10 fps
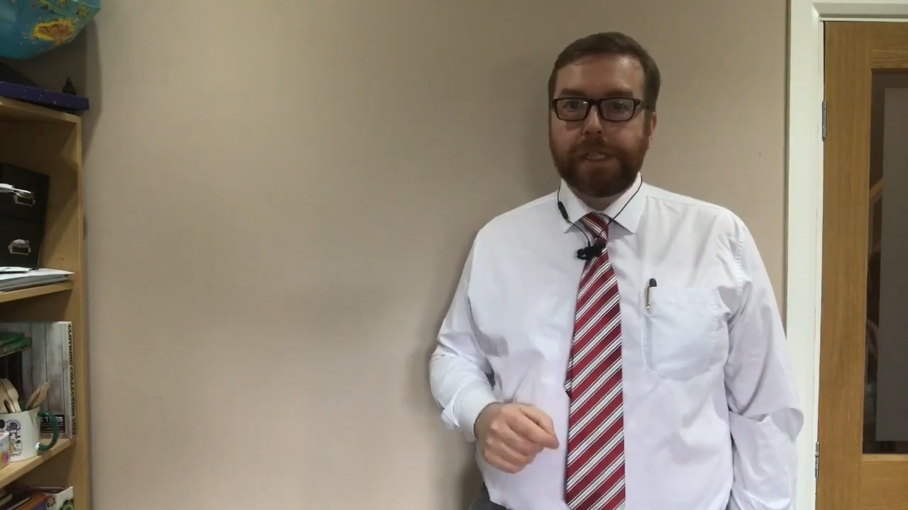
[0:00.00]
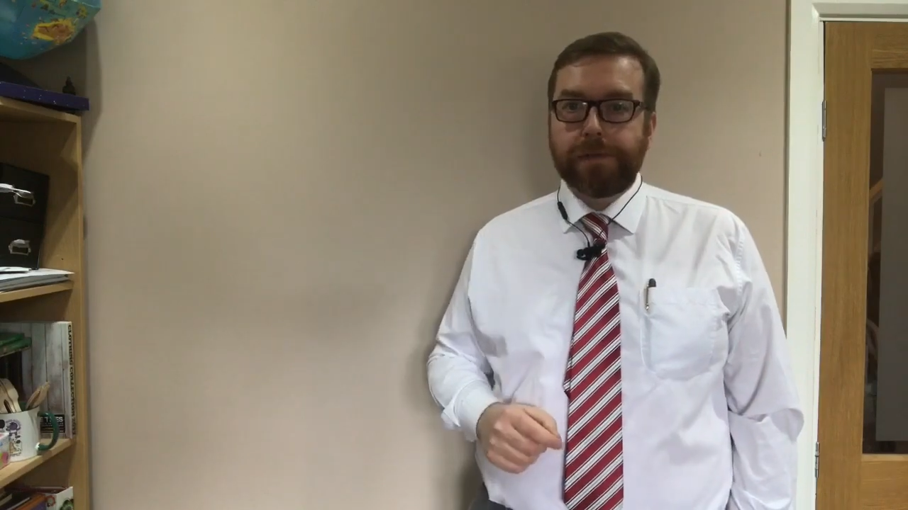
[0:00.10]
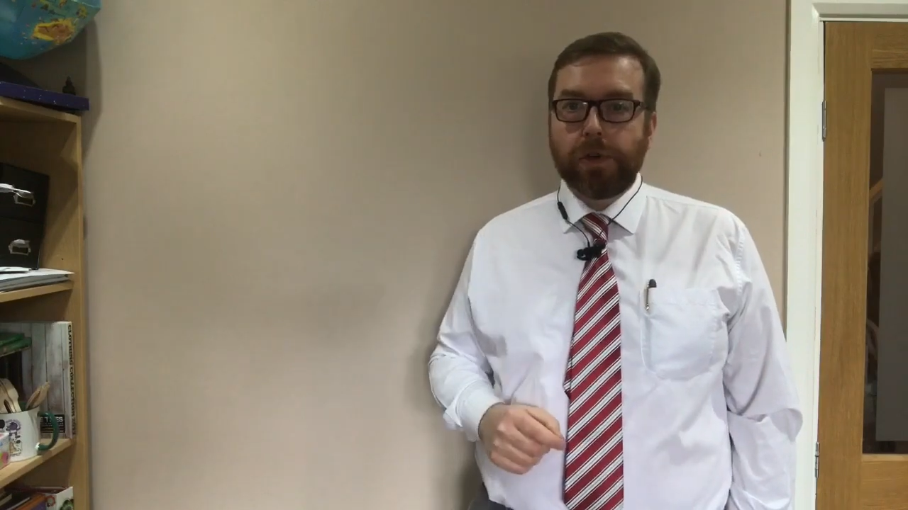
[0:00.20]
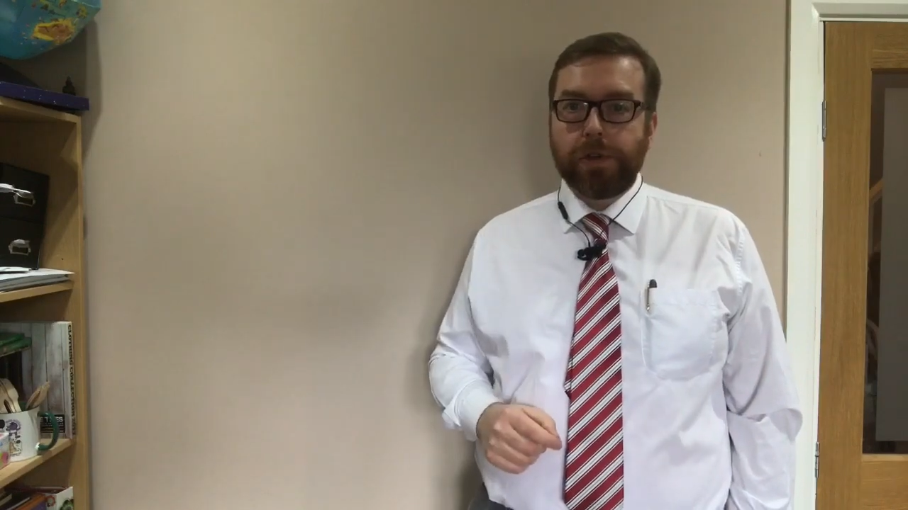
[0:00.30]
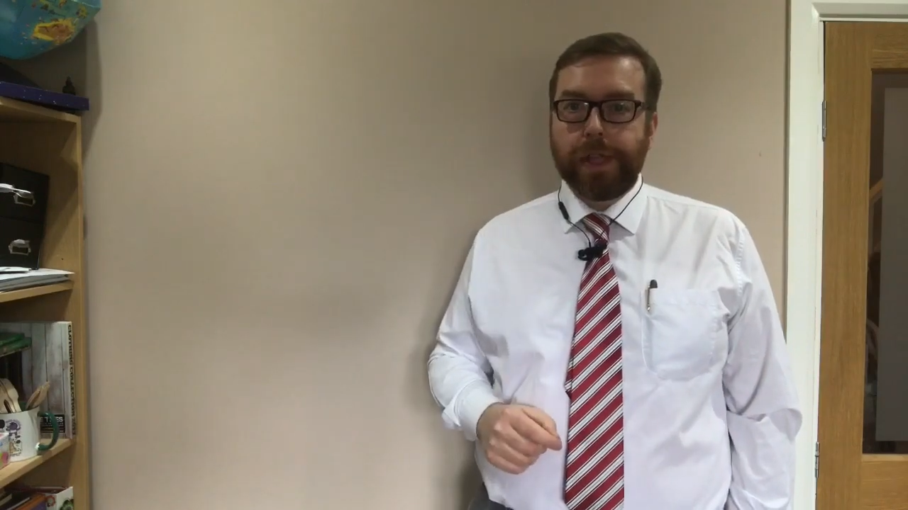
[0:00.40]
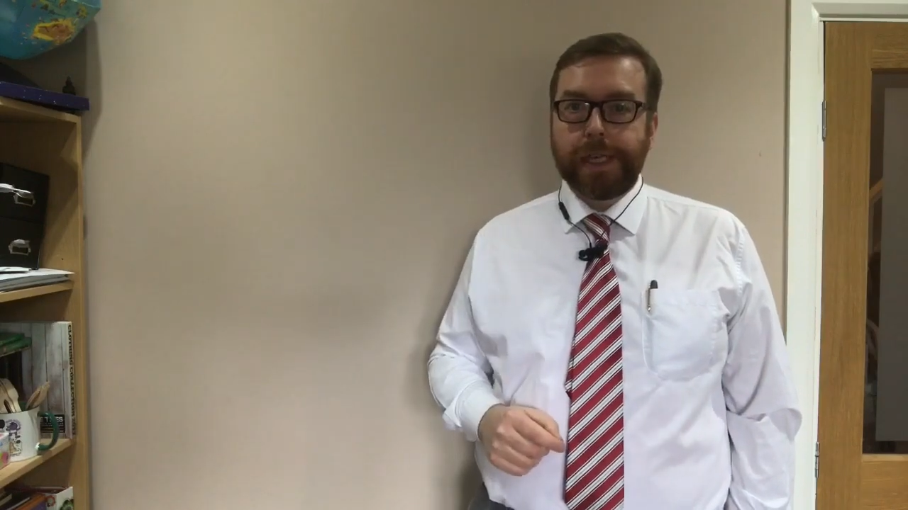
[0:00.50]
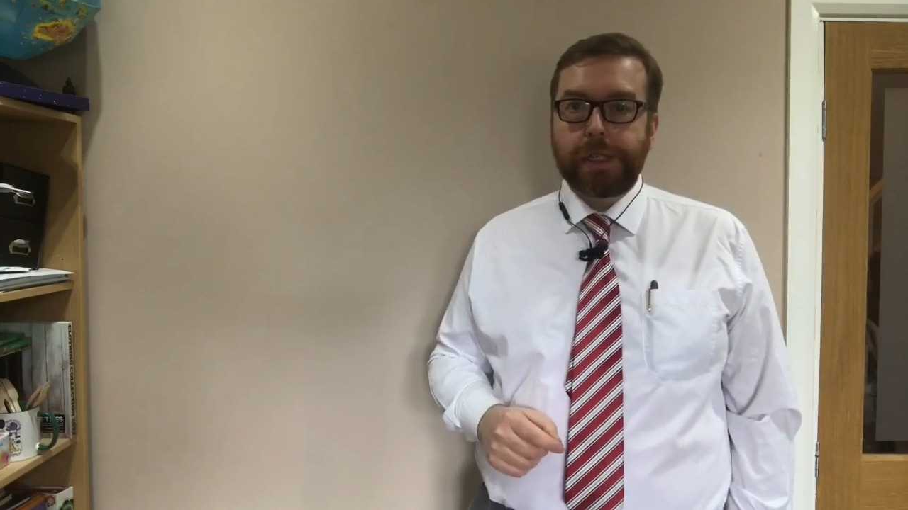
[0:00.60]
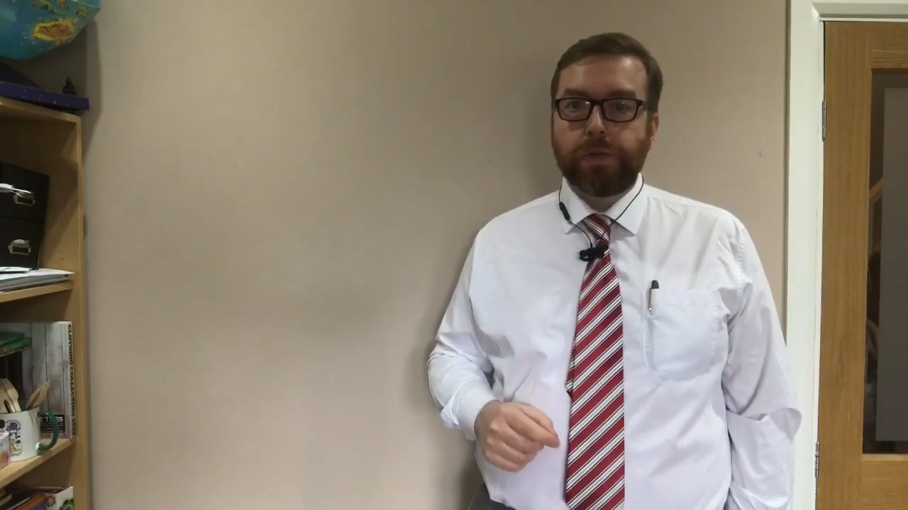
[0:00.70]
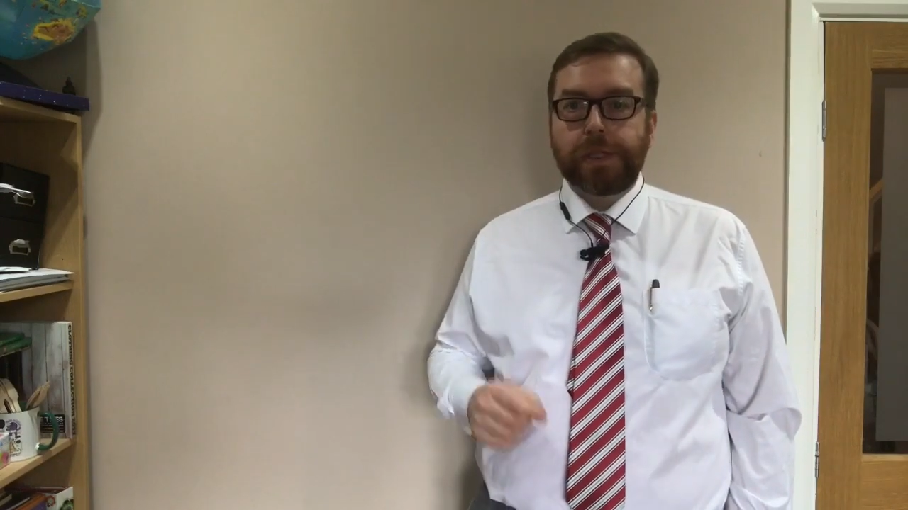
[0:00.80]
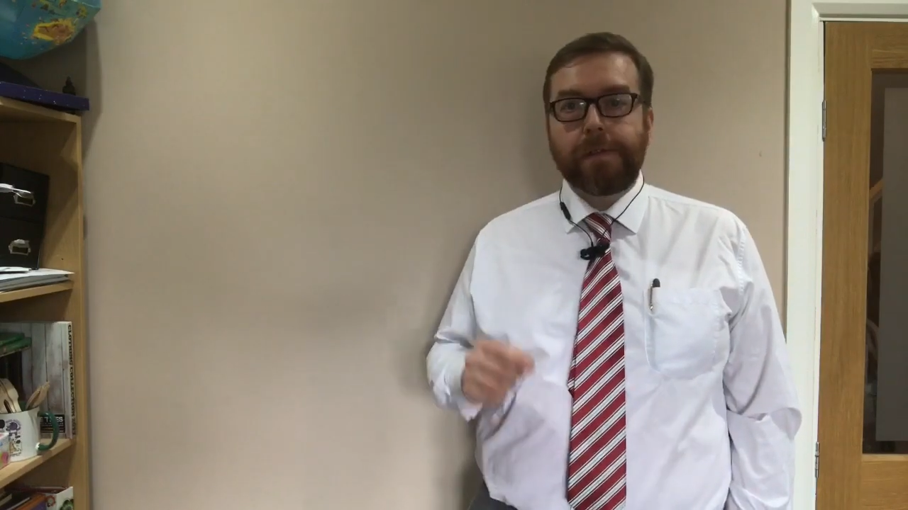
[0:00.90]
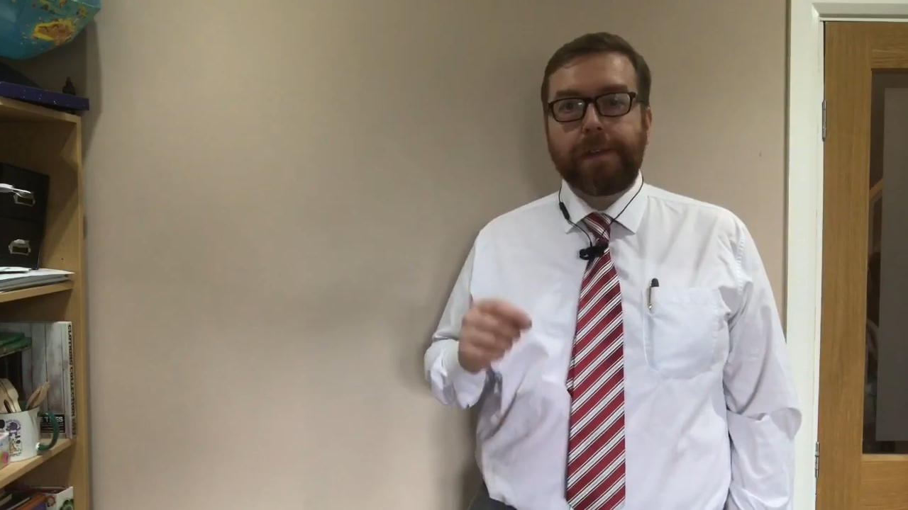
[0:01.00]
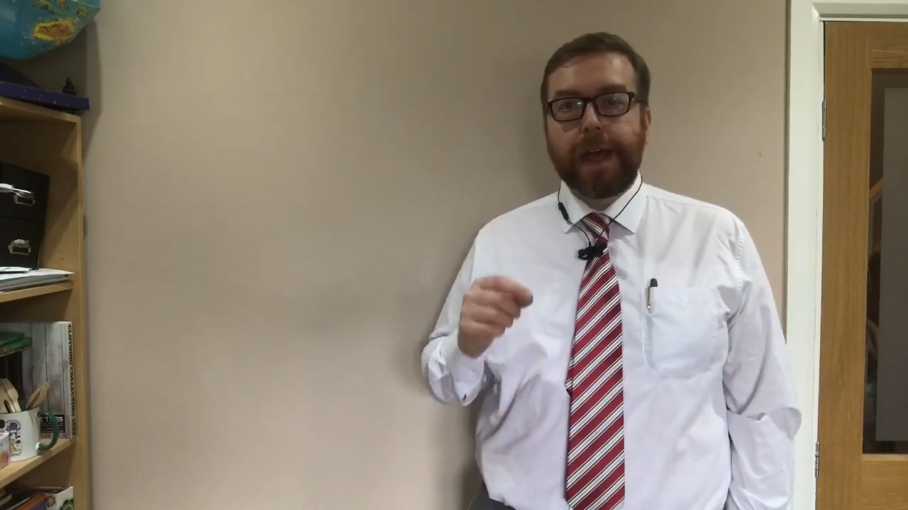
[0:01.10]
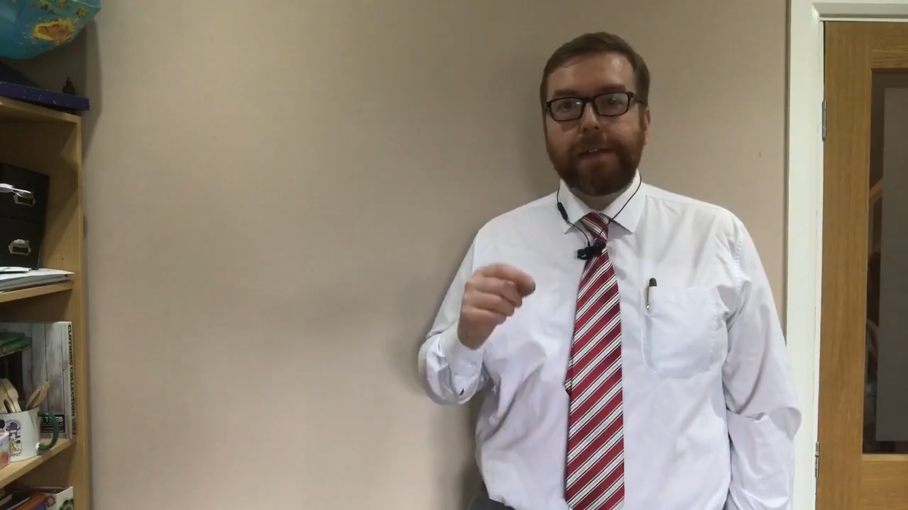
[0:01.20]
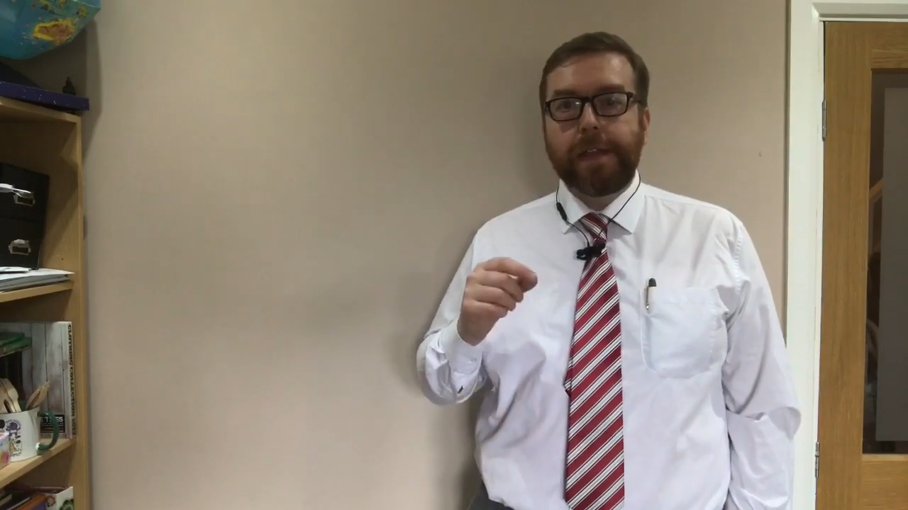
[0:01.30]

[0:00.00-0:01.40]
for this was the fact